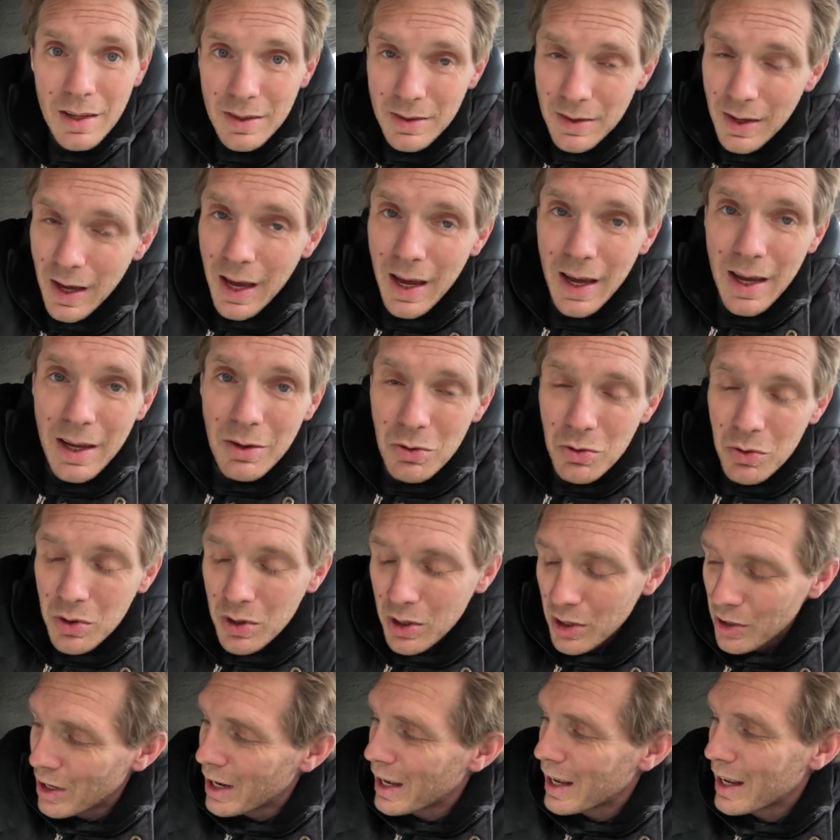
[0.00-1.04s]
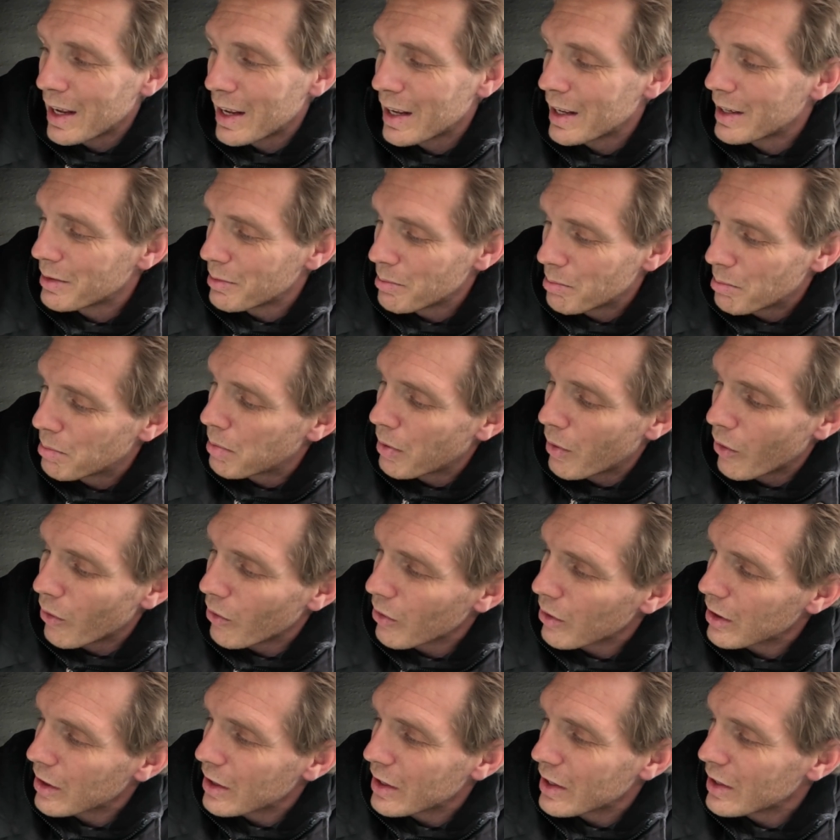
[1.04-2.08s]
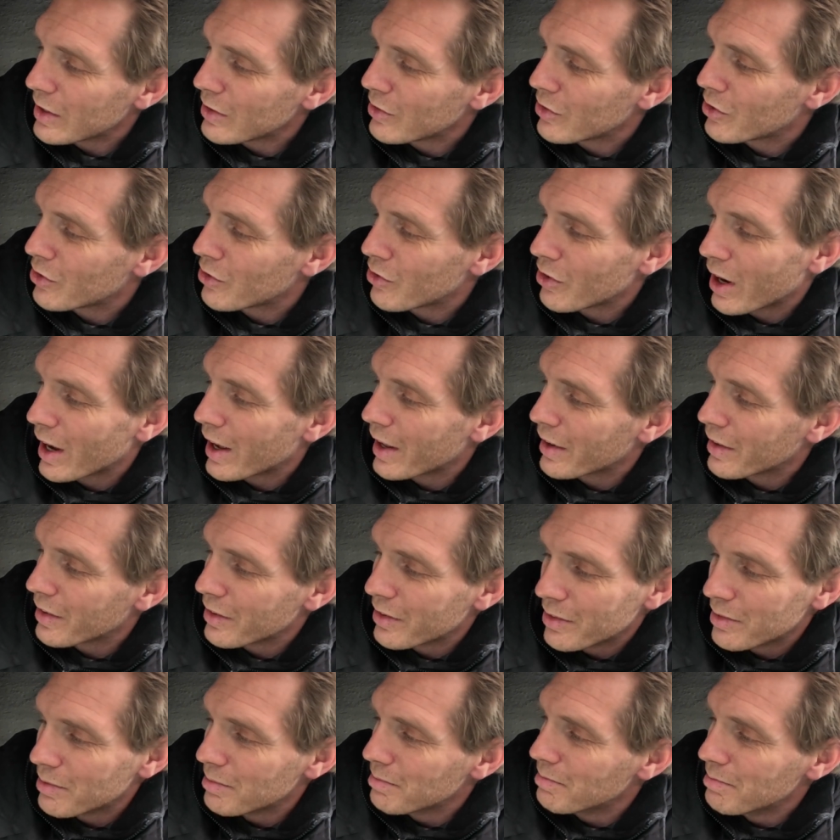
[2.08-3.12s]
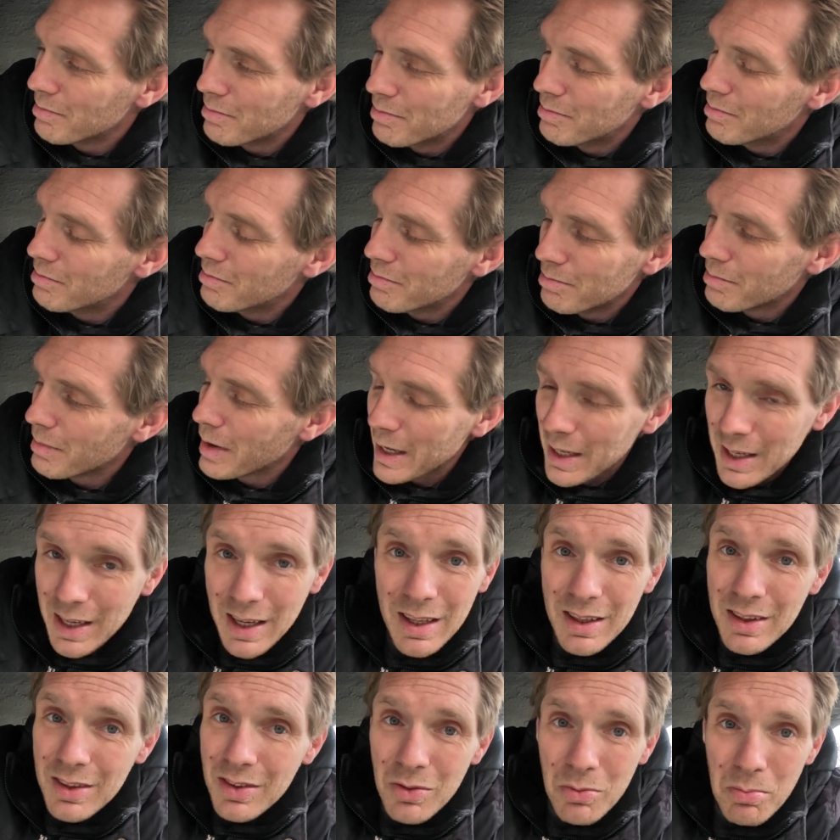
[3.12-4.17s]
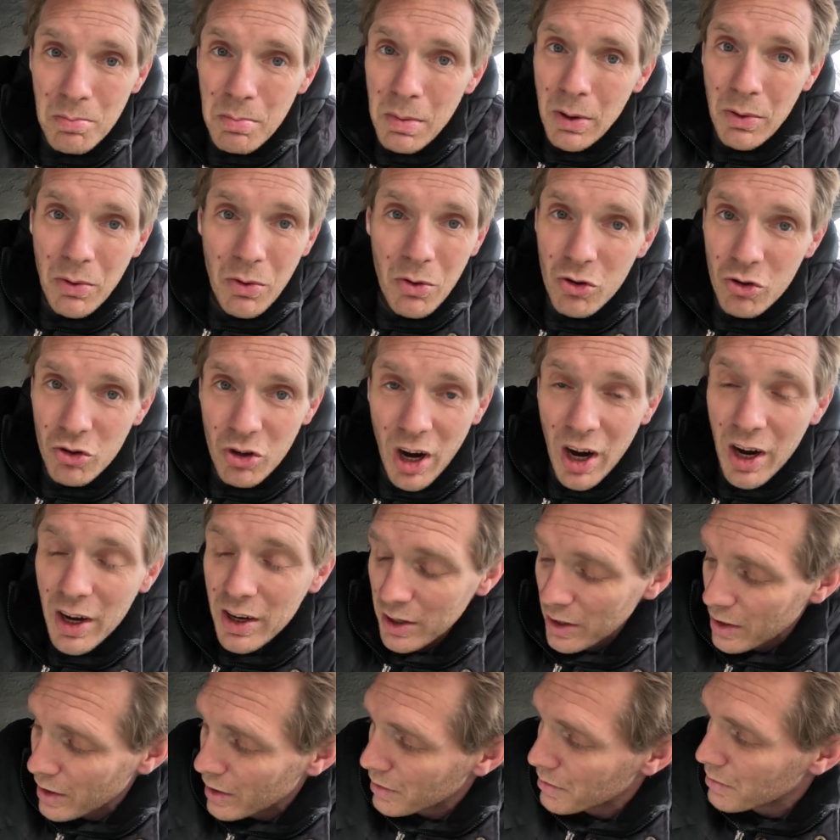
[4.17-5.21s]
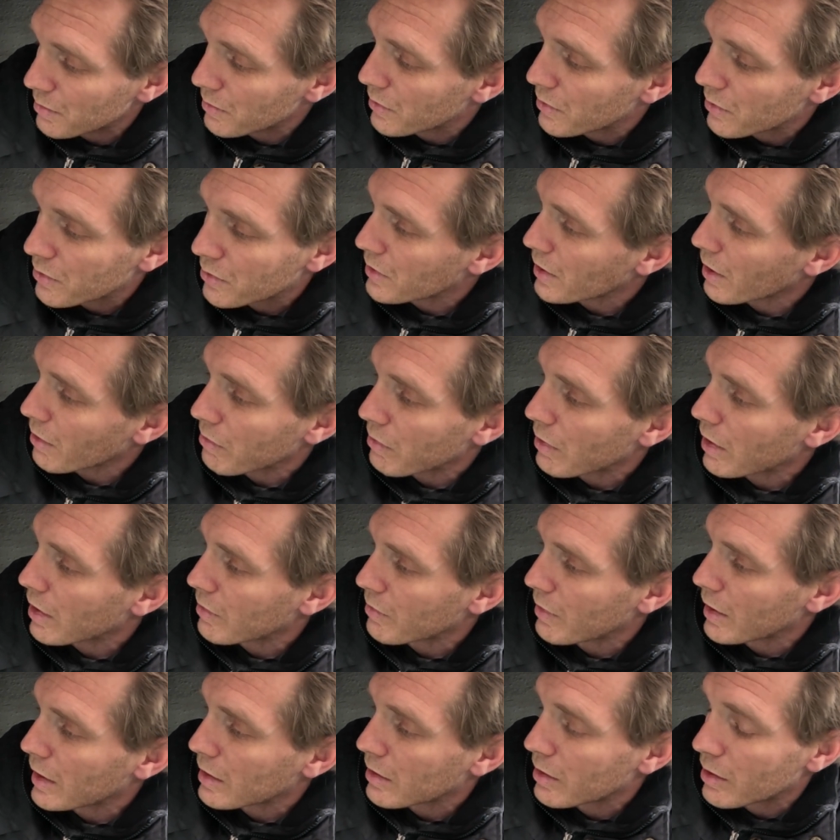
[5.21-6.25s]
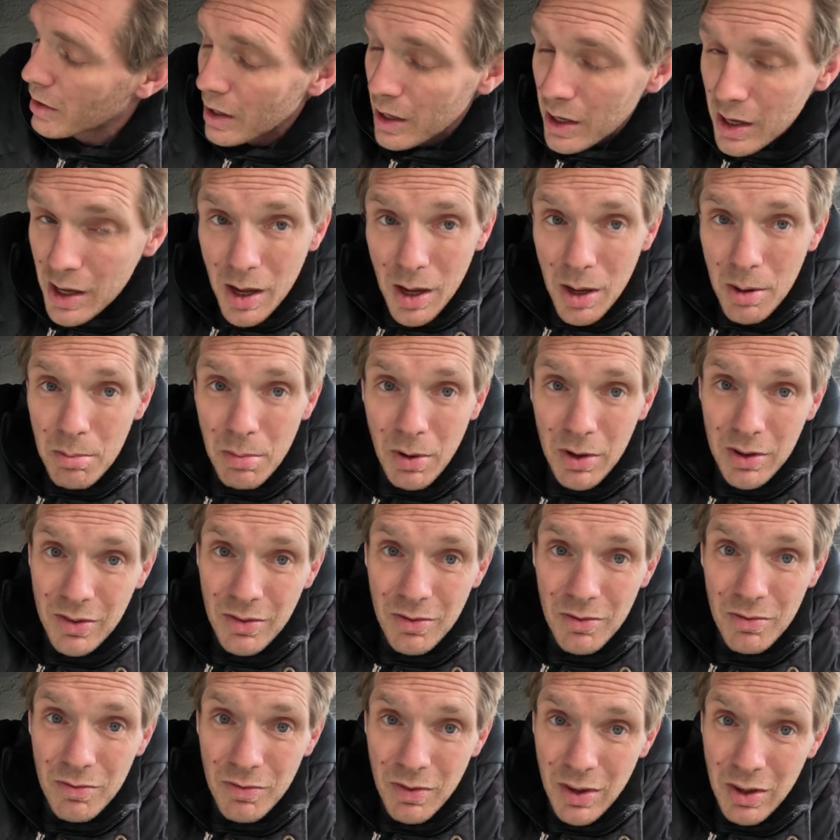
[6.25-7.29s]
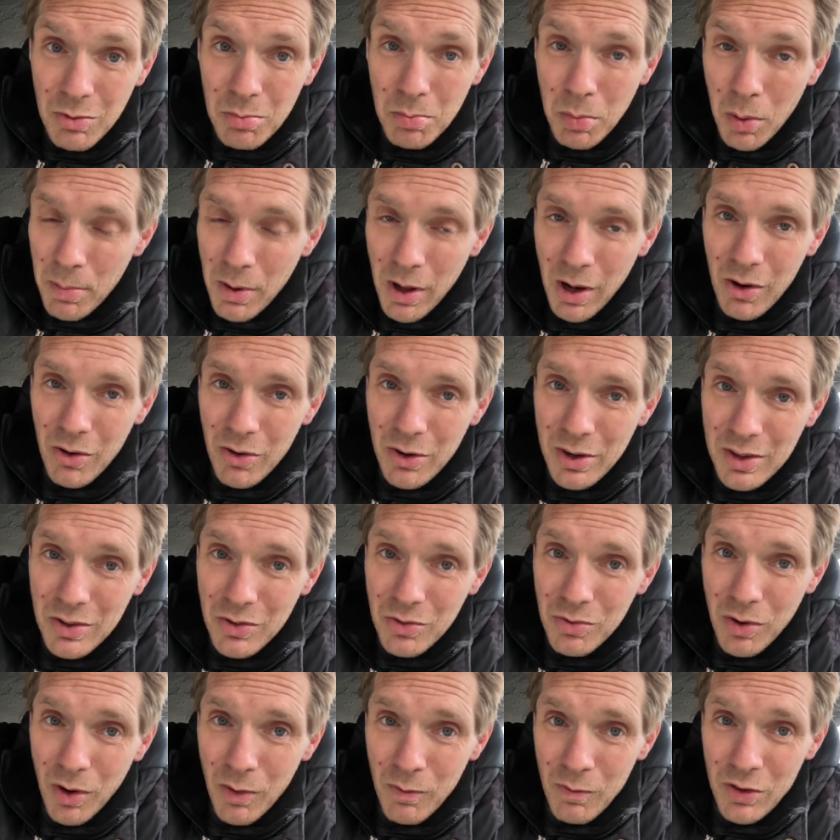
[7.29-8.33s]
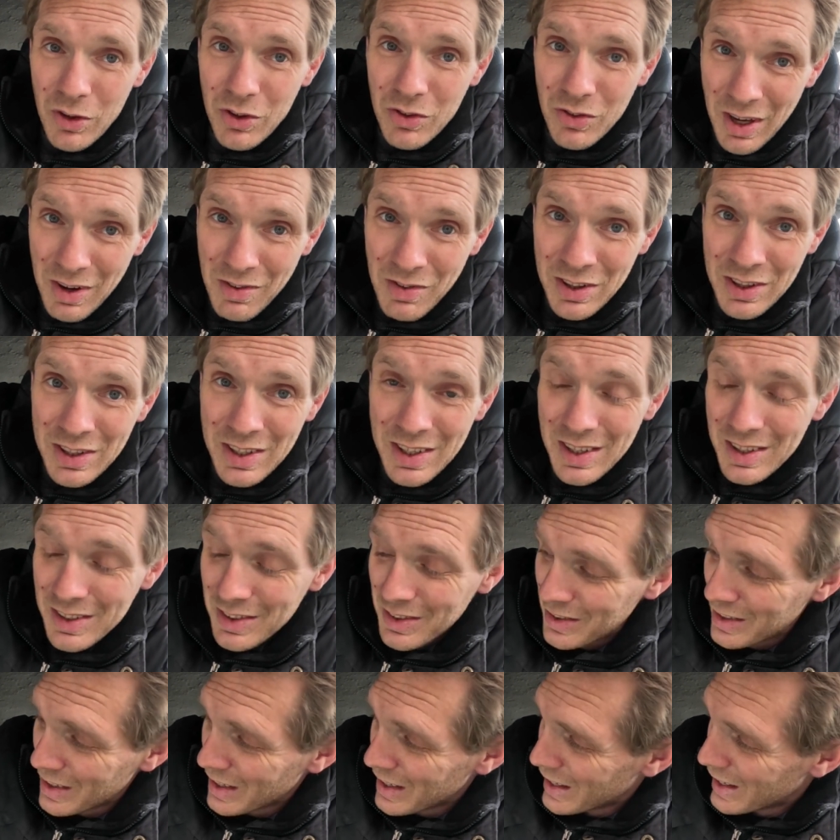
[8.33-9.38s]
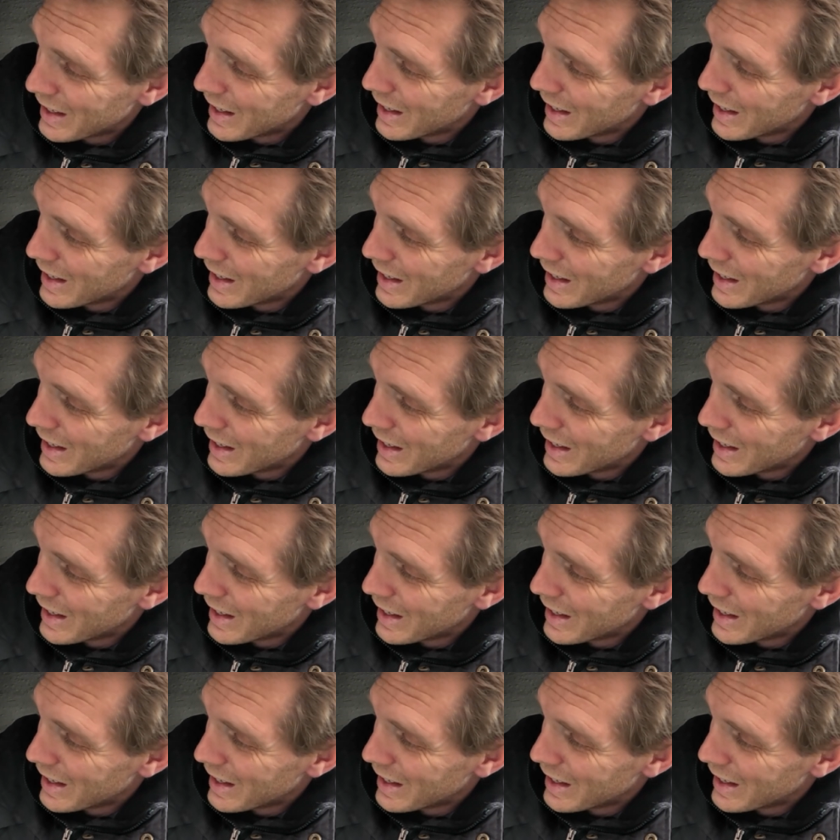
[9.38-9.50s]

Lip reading: Yeah, you can polish and make it mirror shine and stuff like that, but this propeller is from the 70s.